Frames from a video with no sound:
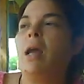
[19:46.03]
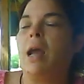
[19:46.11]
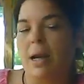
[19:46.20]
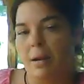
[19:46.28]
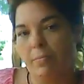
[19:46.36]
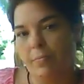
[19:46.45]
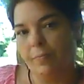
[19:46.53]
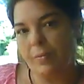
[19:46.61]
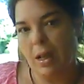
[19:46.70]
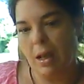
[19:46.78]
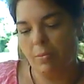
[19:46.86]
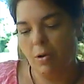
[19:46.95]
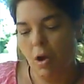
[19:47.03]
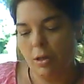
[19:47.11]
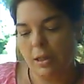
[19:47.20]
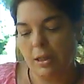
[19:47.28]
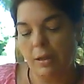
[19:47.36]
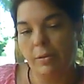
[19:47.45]
and I'm
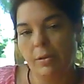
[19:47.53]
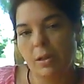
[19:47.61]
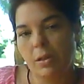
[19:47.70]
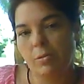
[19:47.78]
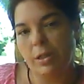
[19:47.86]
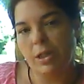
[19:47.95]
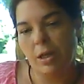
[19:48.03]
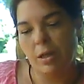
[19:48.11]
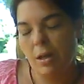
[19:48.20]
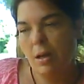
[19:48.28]
constantly switching,